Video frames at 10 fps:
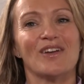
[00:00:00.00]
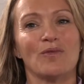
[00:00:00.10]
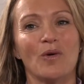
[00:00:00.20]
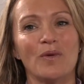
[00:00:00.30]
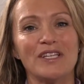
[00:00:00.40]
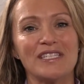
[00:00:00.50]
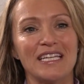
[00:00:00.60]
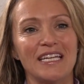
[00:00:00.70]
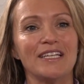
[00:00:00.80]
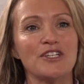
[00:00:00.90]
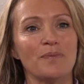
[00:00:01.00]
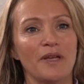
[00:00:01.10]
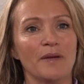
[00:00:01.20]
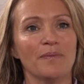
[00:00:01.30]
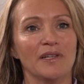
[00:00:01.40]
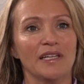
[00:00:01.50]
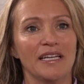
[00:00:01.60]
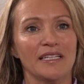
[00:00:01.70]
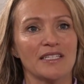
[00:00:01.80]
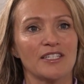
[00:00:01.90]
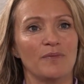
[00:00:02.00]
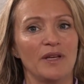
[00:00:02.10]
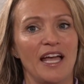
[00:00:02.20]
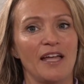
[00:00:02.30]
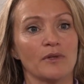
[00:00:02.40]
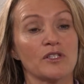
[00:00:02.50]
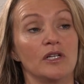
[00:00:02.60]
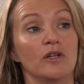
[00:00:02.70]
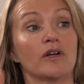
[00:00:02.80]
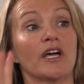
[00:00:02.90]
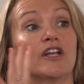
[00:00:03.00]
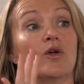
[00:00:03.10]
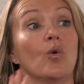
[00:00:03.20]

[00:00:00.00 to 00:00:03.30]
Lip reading: What we teach people is to be able to look at an